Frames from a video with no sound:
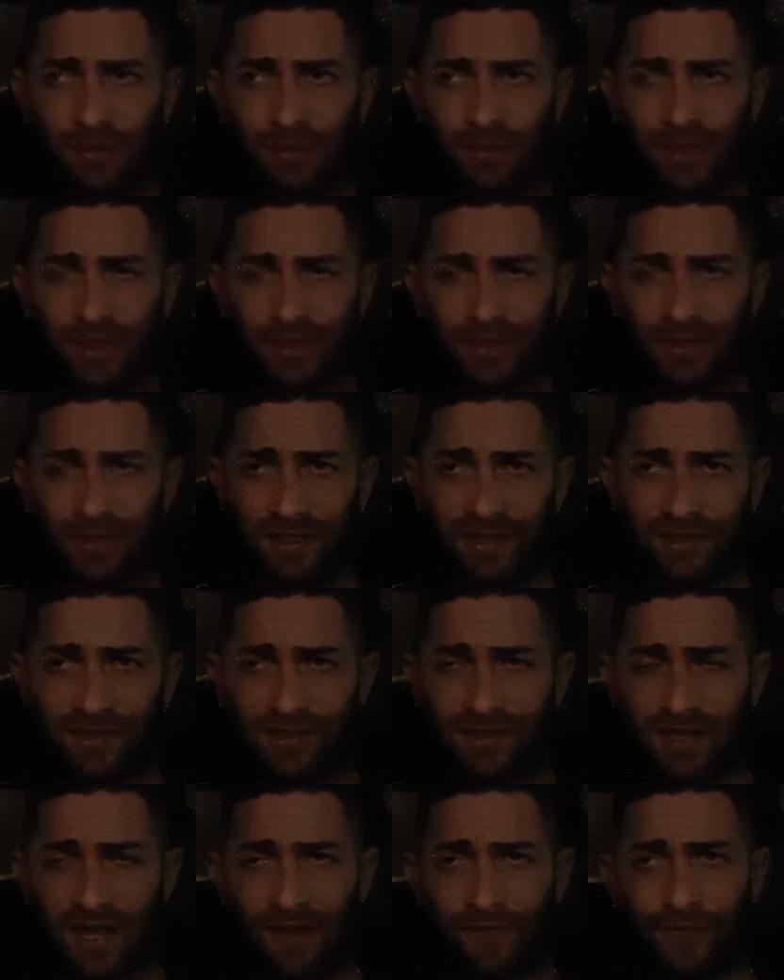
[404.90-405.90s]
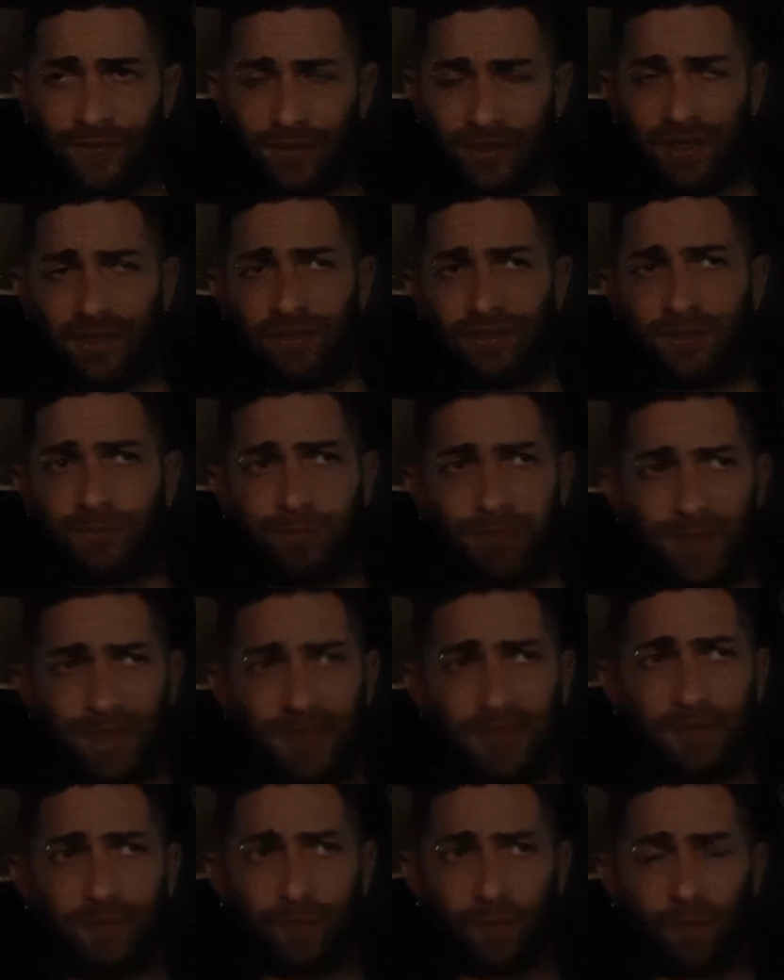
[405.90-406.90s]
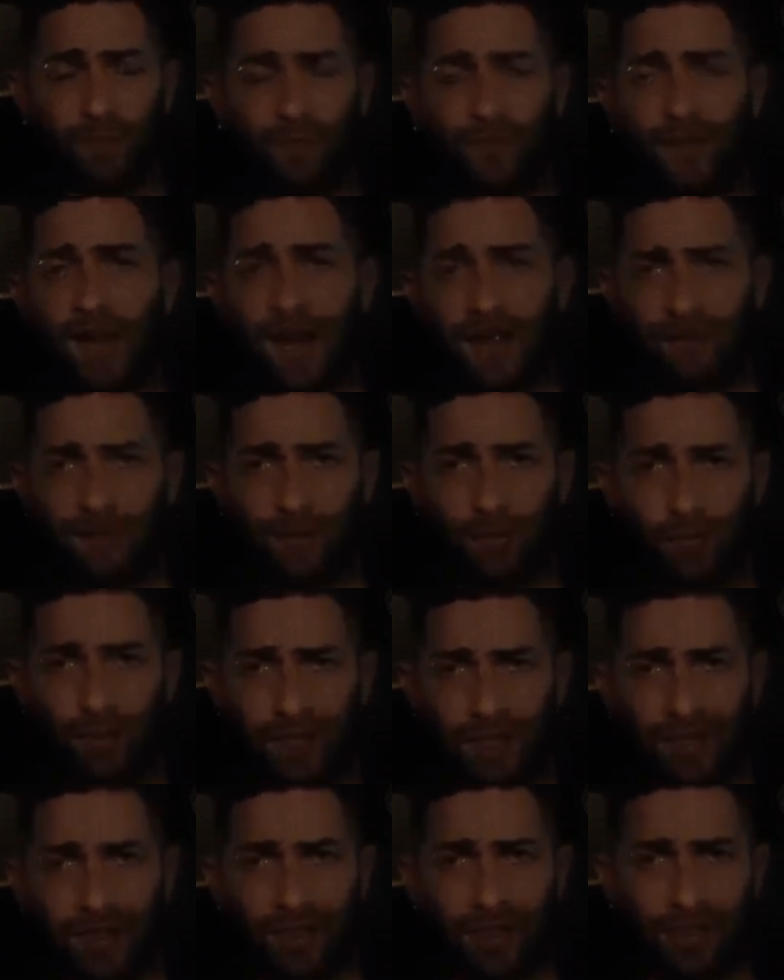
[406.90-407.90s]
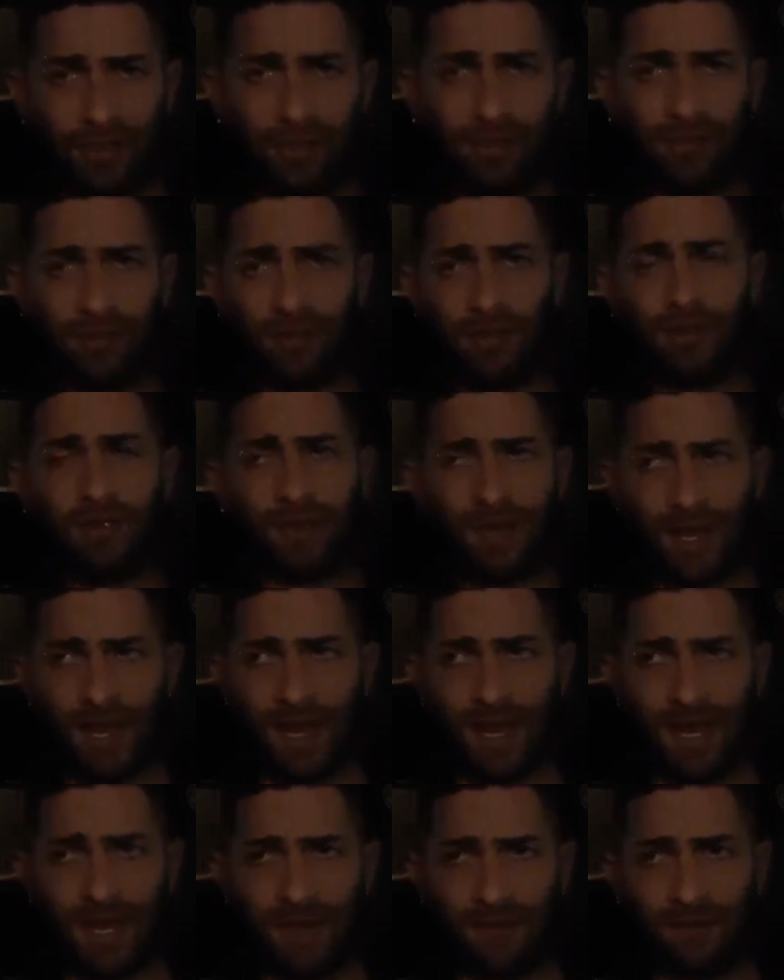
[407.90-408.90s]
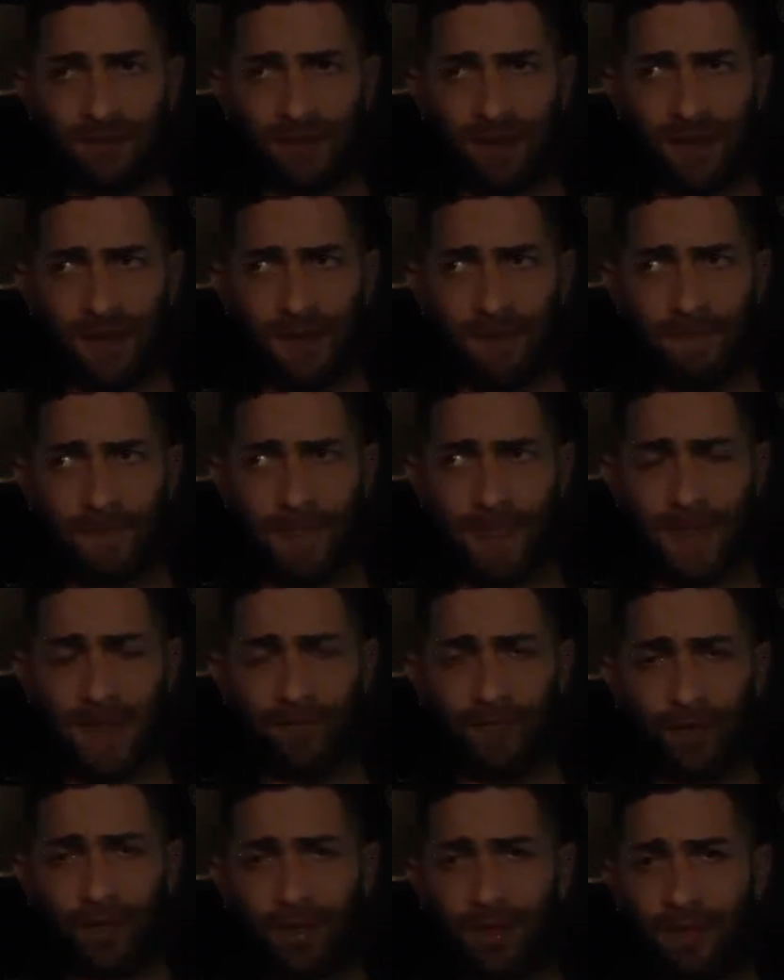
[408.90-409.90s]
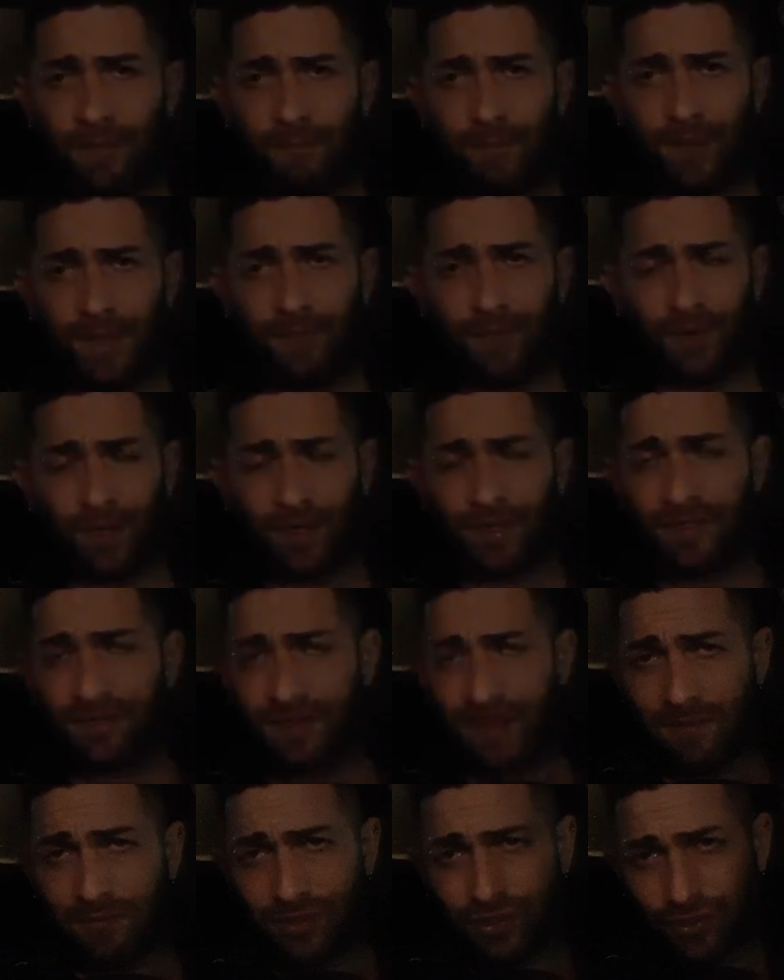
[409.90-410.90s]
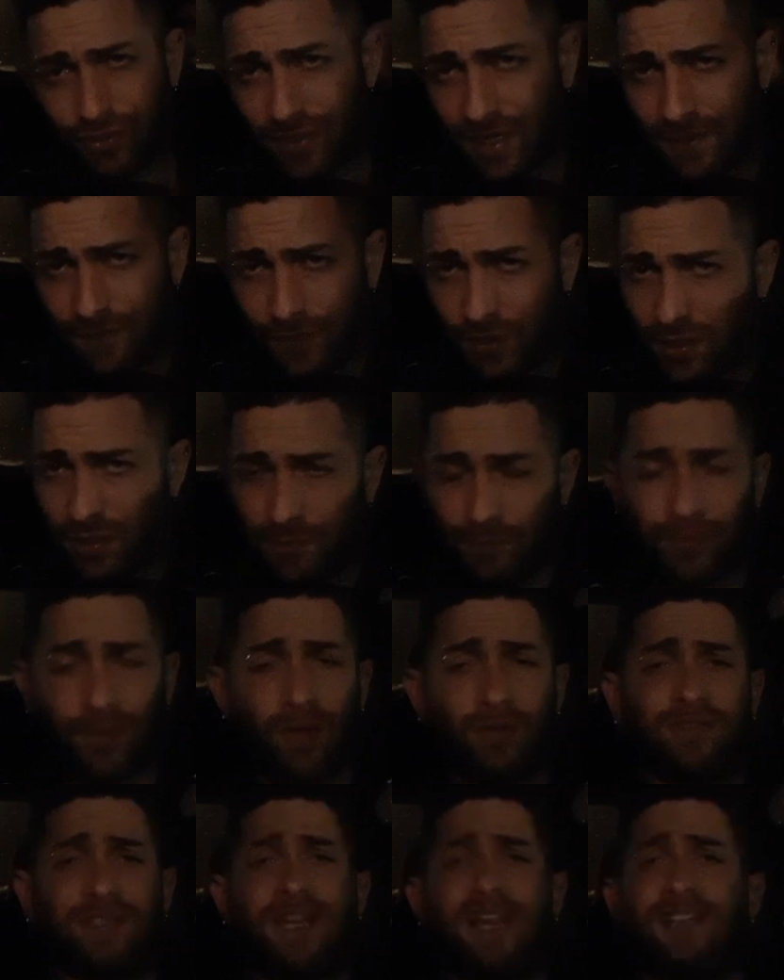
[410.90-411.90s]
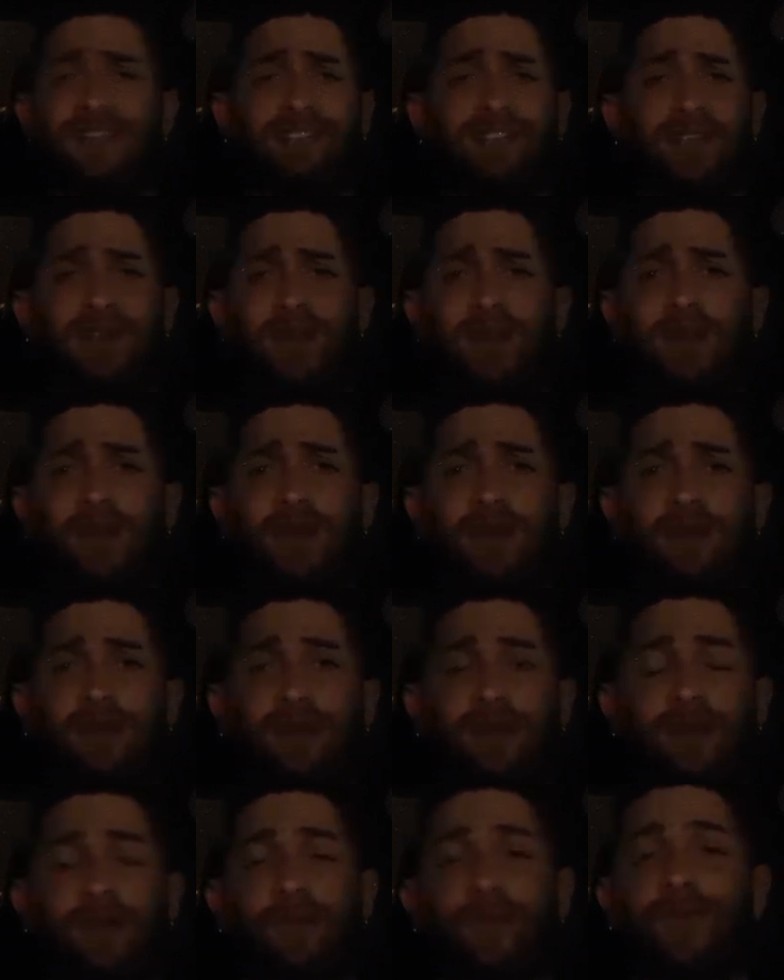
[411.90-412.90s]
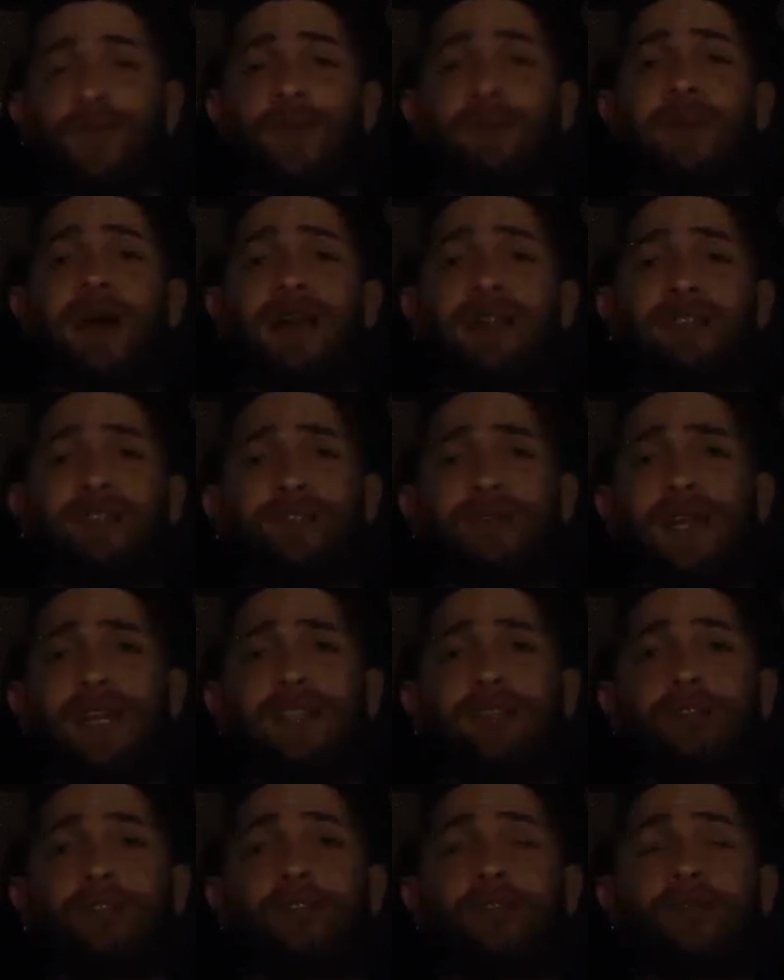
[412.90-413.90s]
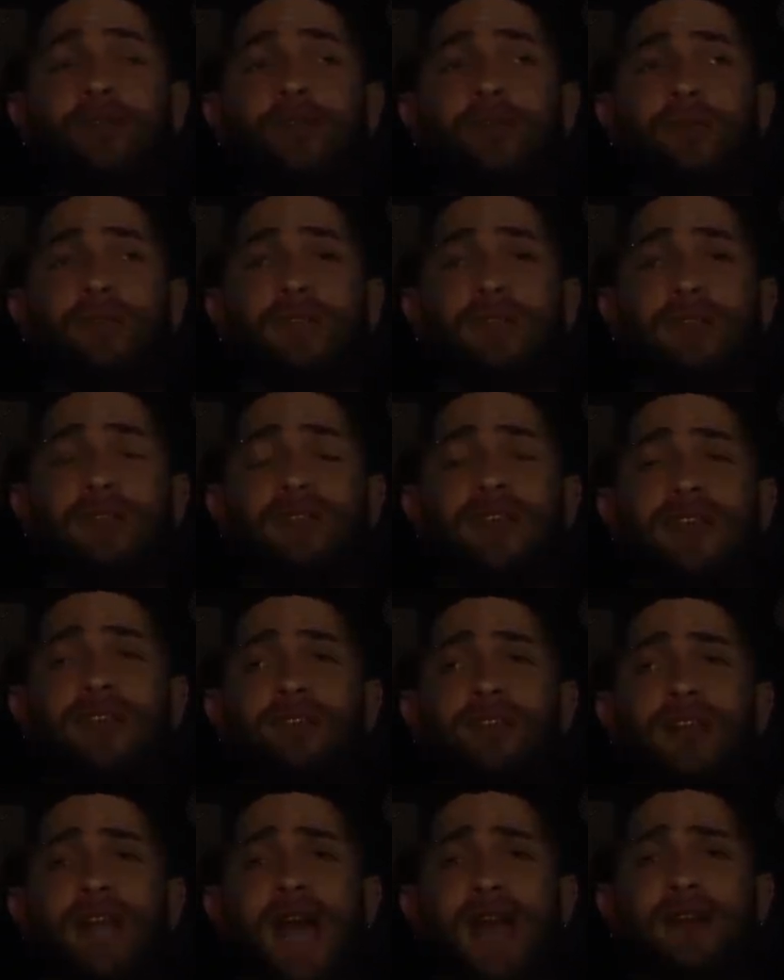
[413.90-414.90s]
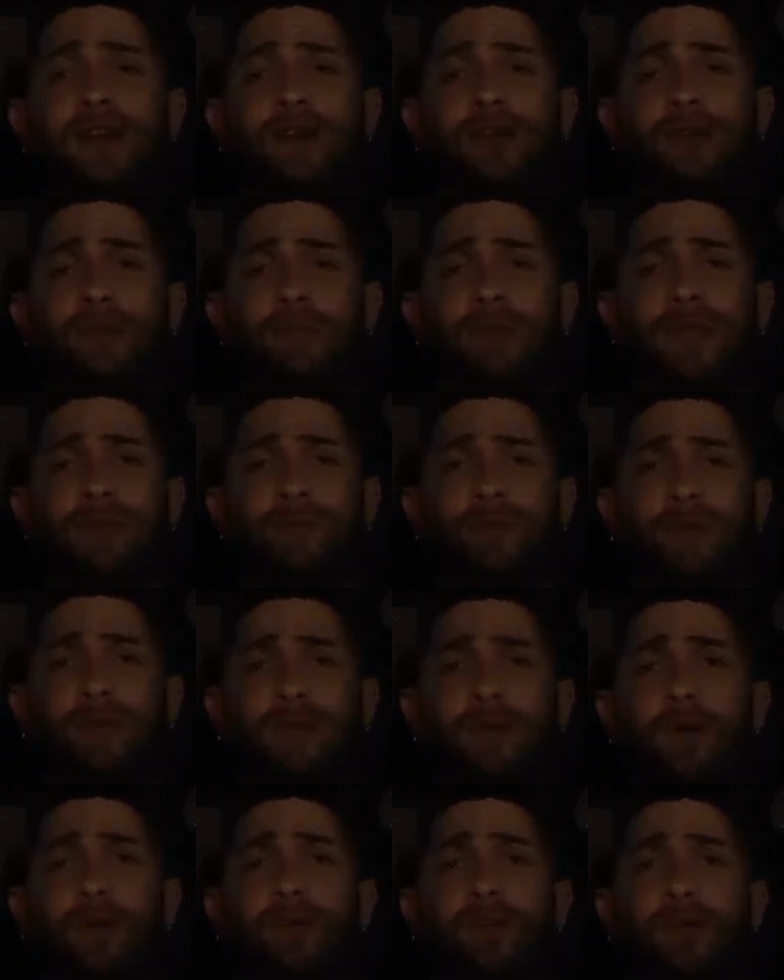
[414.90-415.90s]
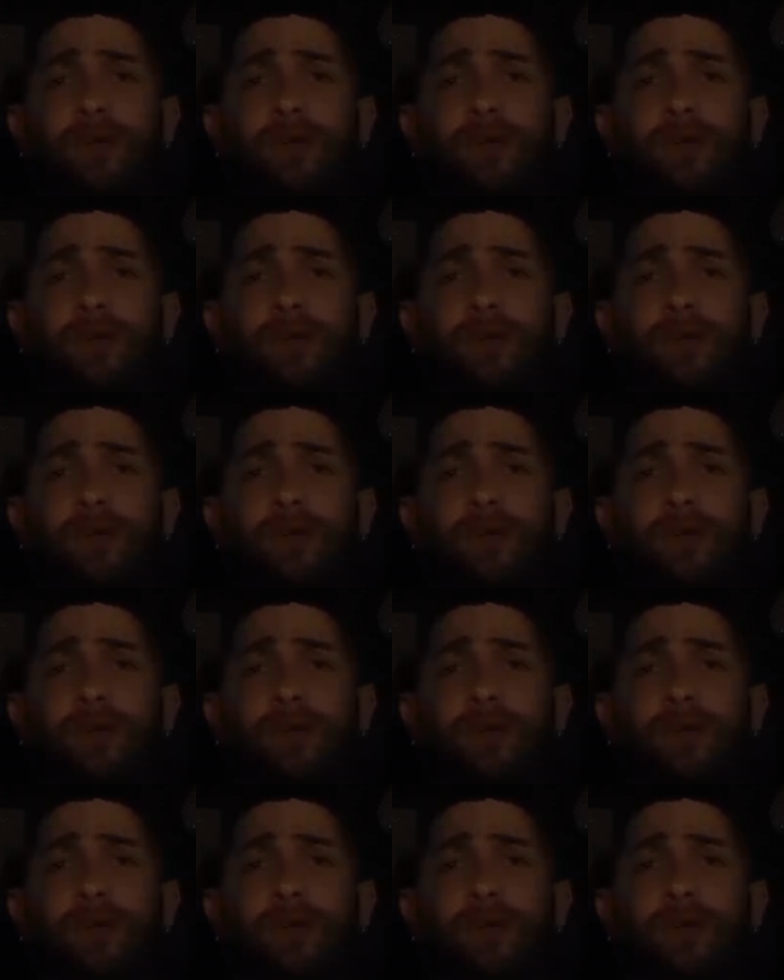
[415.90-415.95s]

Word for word: it's it's definitely there's plenty of room for everyone here, and um, if you're gonna if you're gonna demonstrate, if you're gonna protest, you know, for the mileage rate, do take your 900 people and go to